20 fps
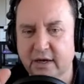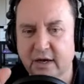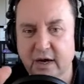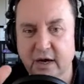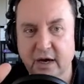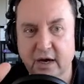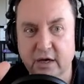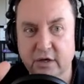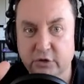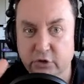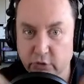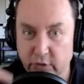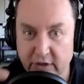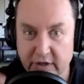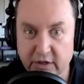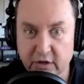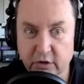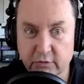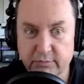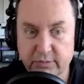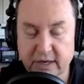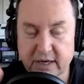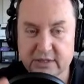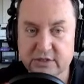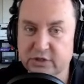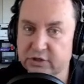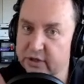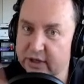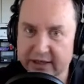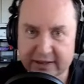uh, you want a low
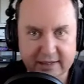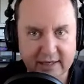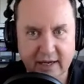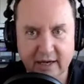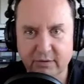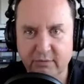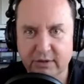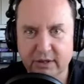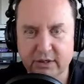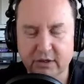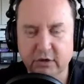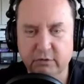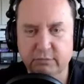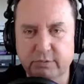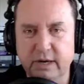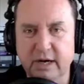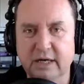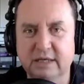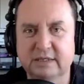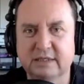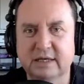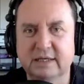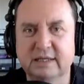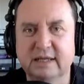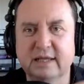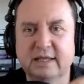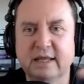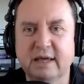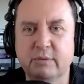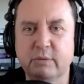price, and you're like, yeah, I want price, and
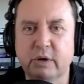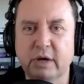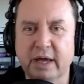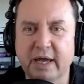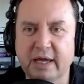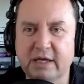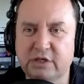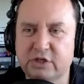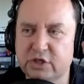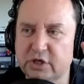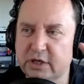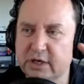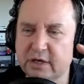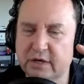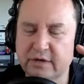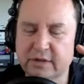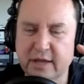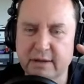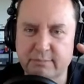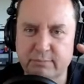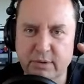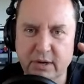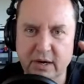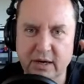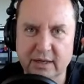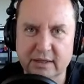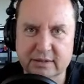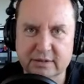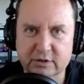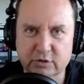then they will engineer that
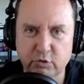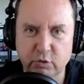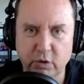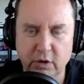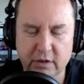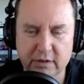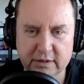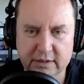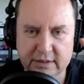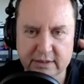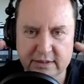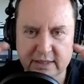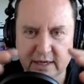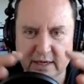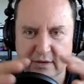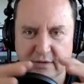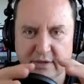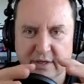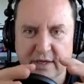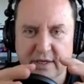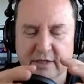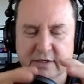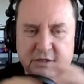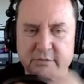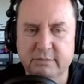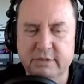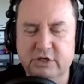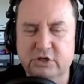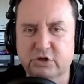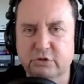product quality down
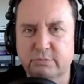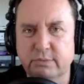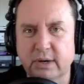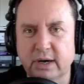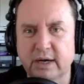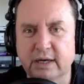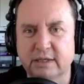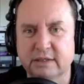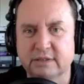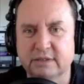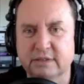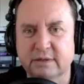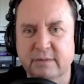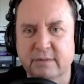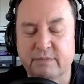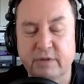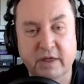to meet your price.